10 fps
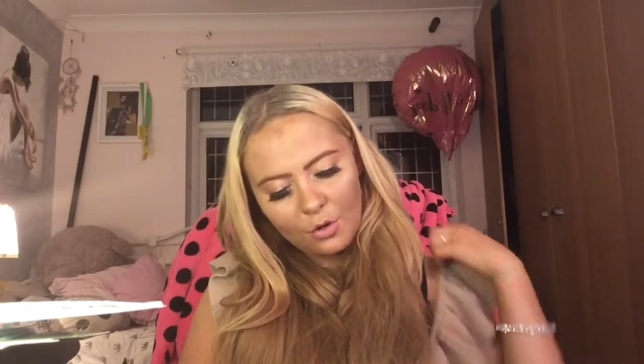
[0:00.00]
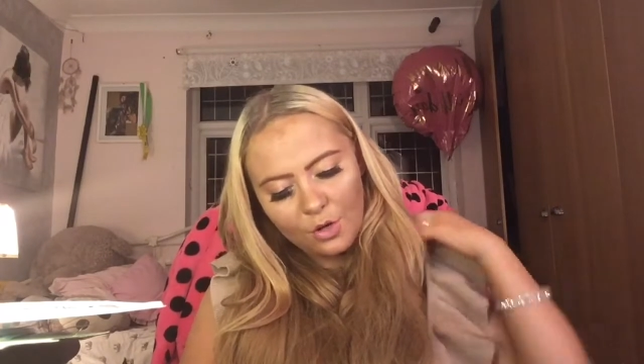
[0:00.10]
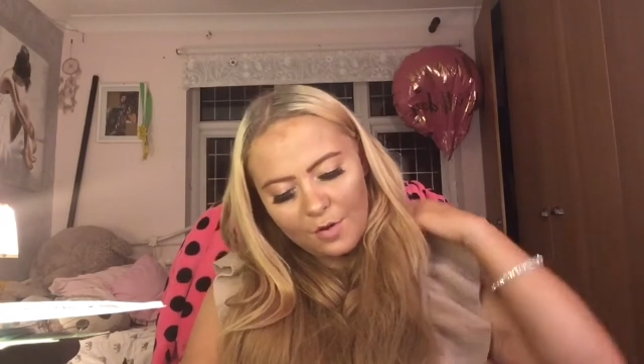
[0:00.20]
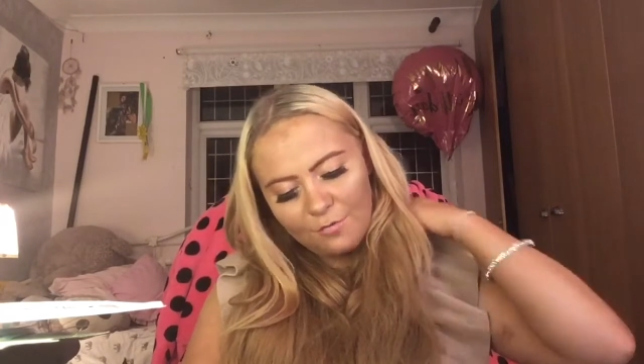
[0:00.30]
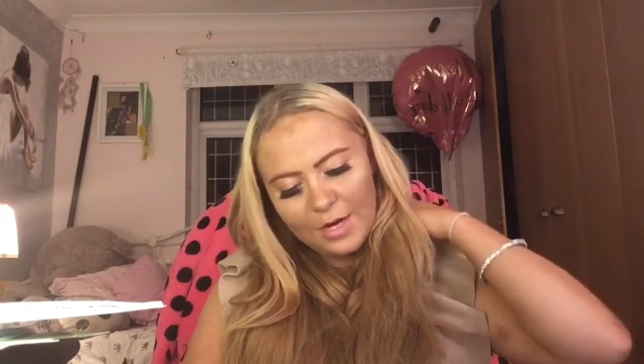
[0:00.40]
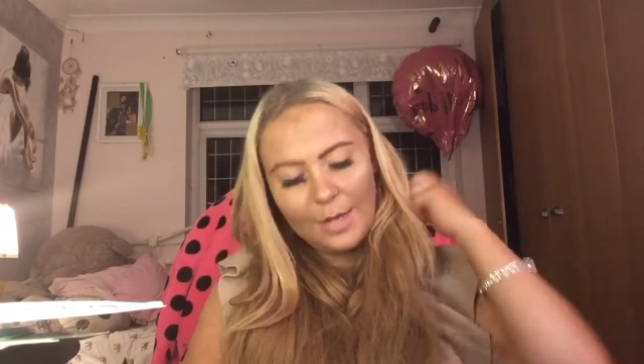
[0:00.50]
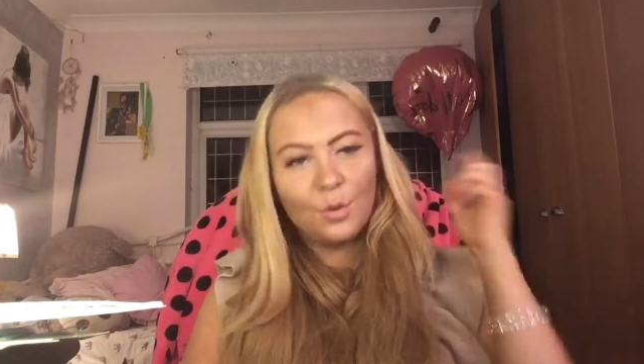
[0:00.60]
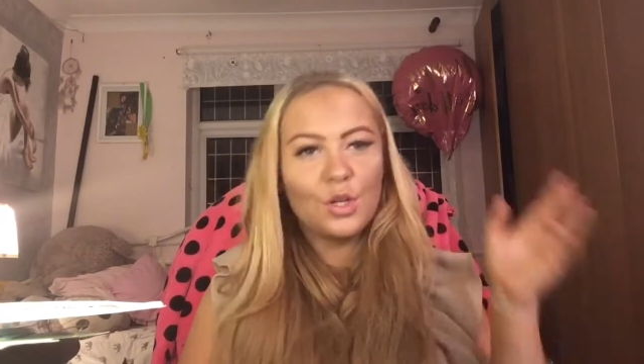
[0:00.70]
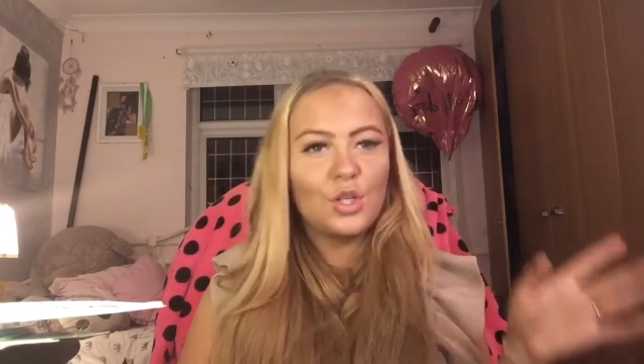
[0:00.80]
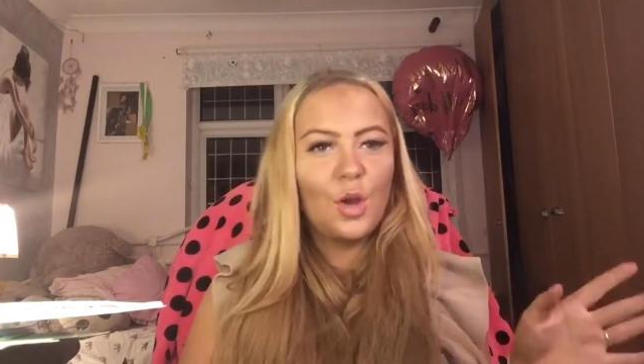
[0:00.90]
really want
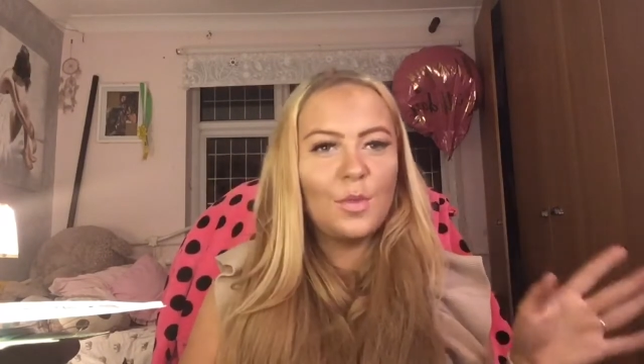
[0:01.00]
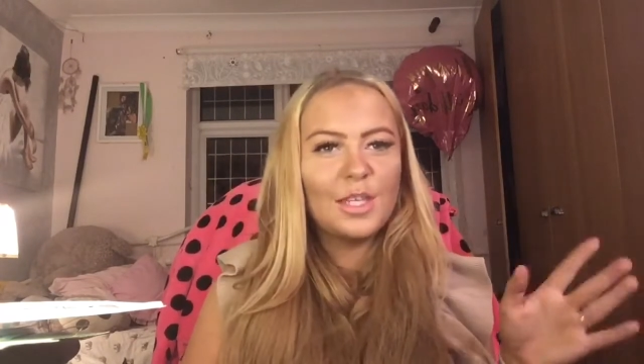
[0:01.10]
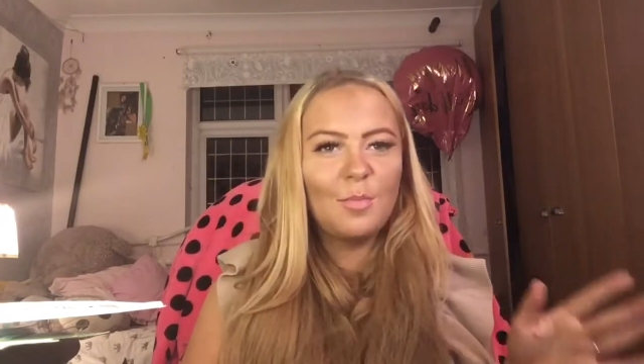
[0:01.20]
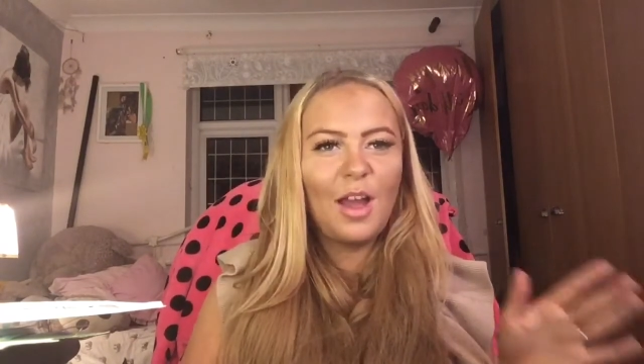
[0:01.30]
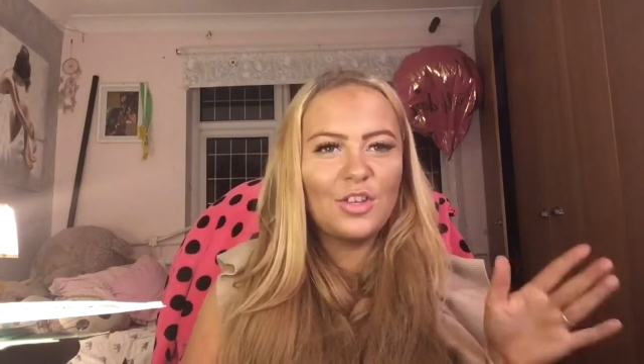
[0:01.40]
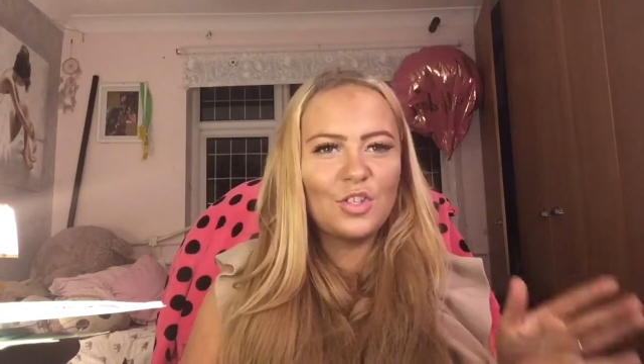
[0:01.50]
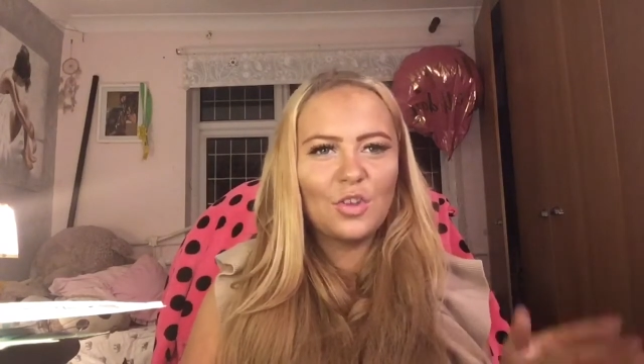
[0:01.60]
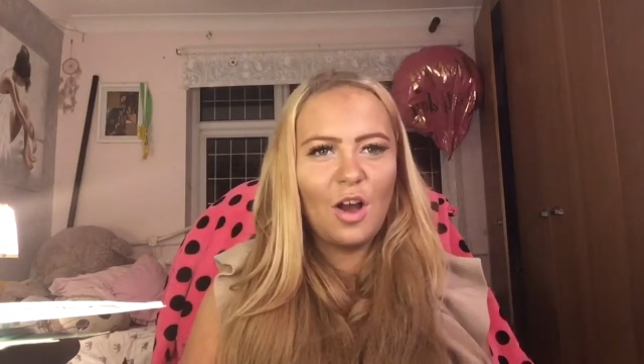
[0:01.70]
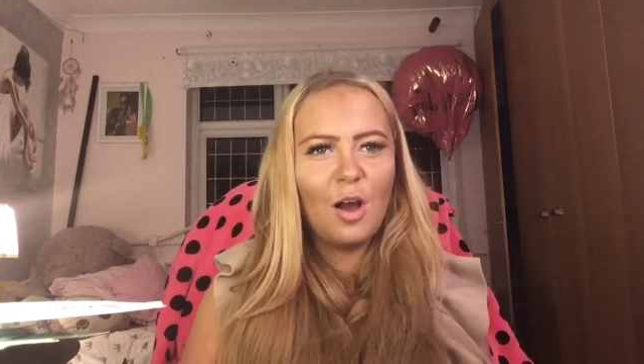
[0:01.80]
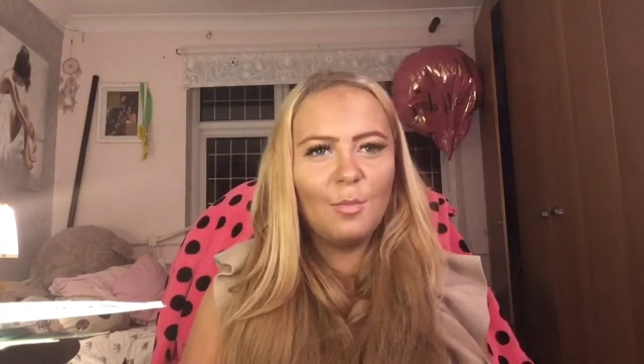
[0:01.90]
to show this, but I just
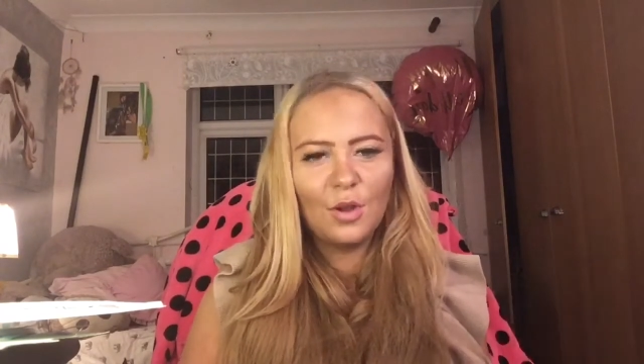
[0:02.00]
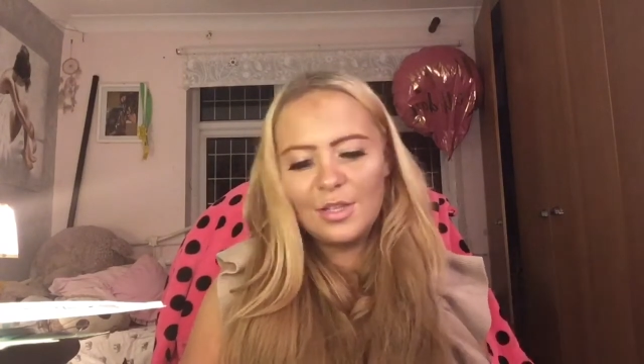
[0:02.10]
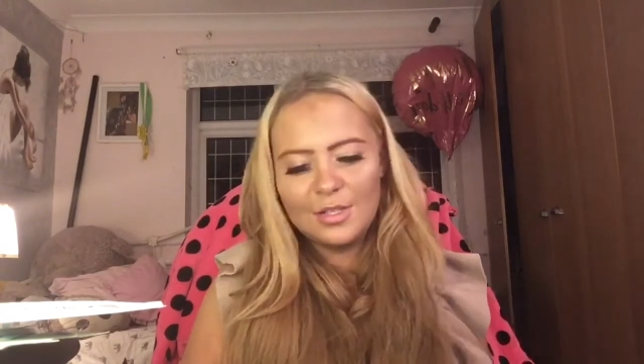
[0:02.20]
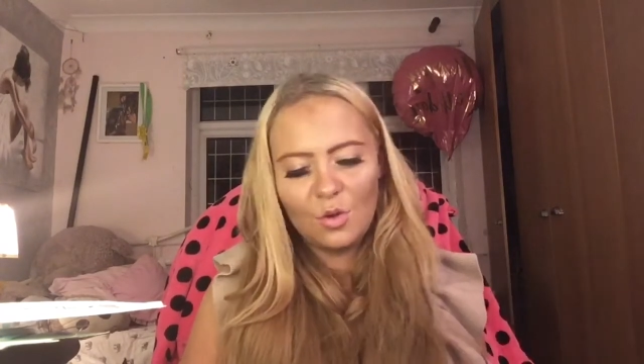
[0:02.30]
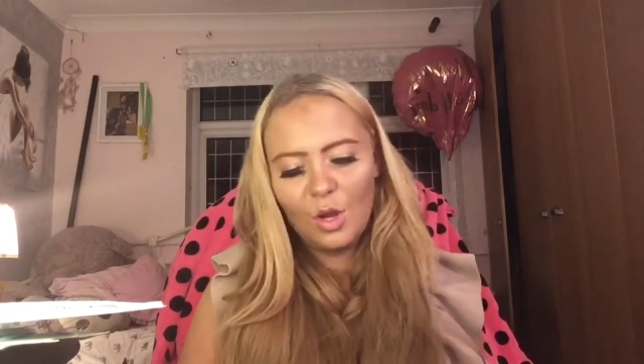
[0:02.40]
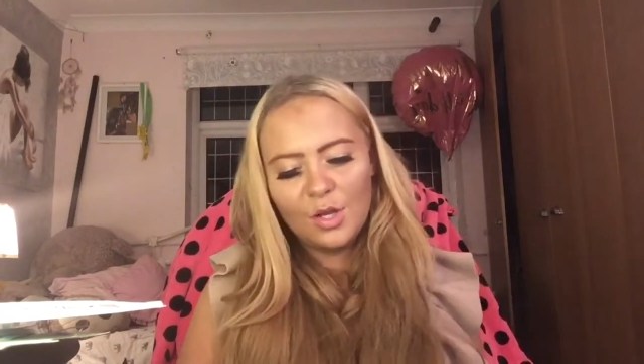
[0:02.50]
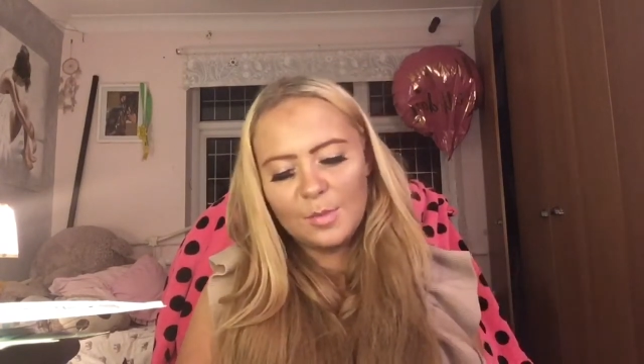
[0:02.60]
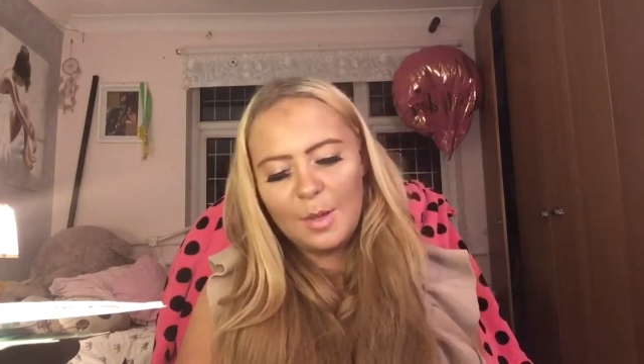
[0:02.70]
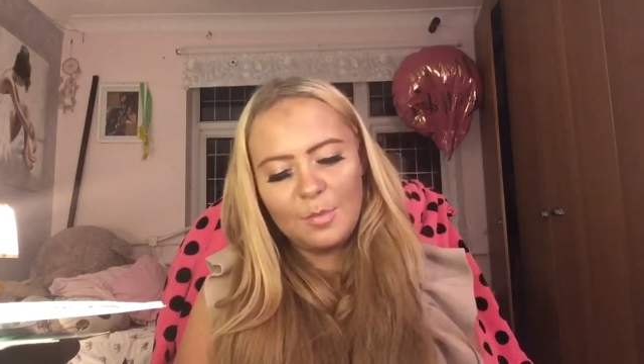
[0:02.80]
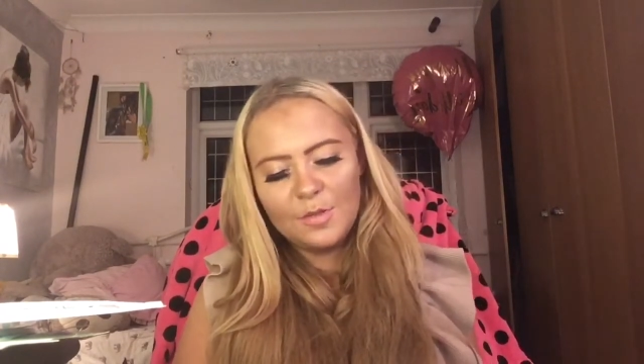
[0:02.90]
can't because it's got loads of
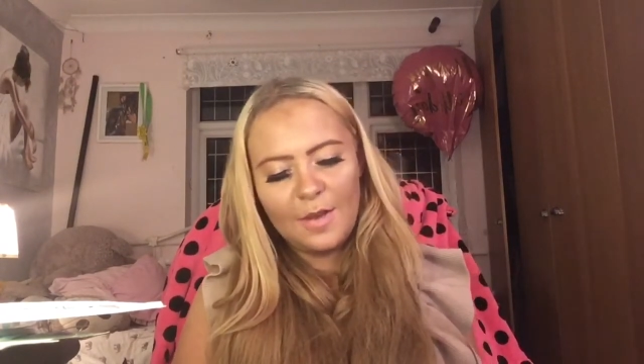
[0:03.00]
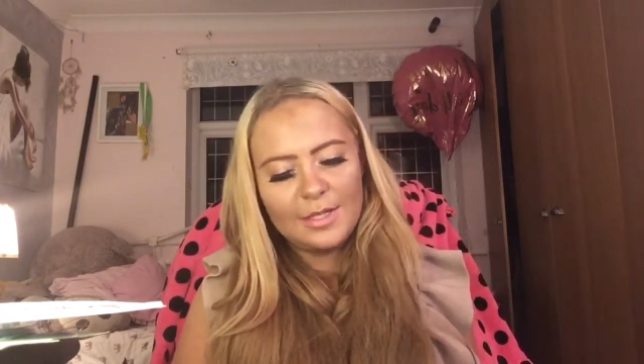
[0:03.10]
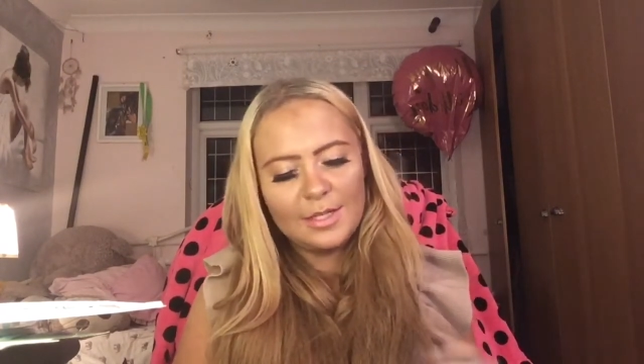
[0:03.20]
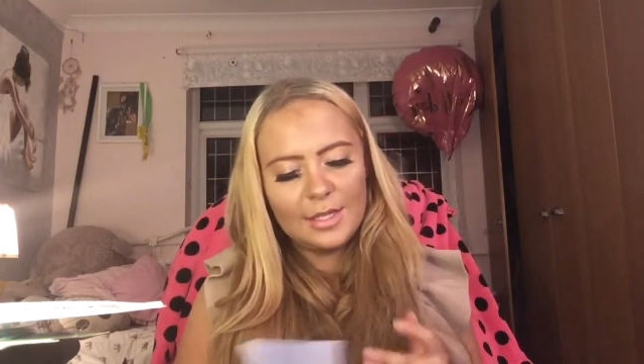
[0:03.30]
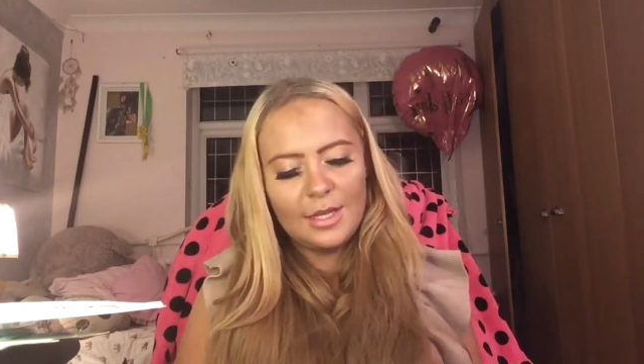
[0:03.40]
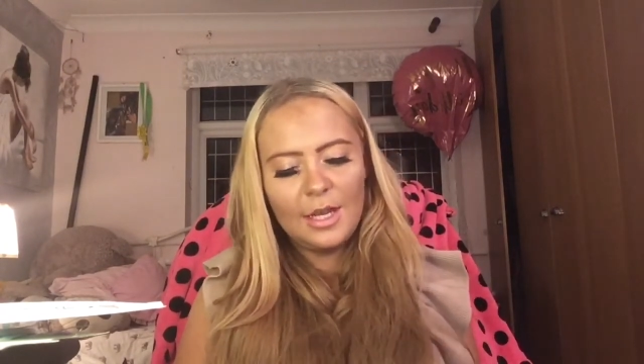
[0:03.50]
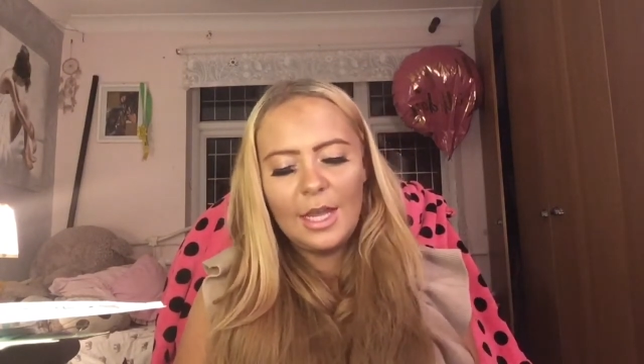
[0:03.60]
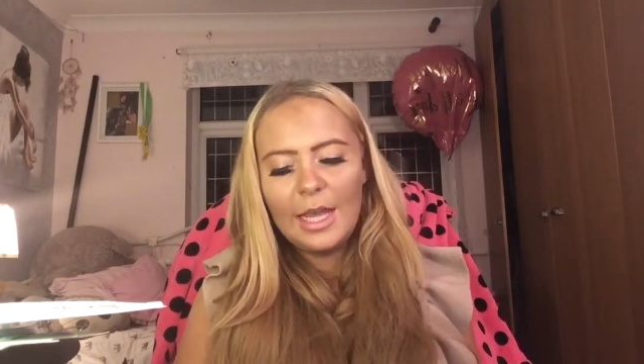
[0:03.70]
people's faces in.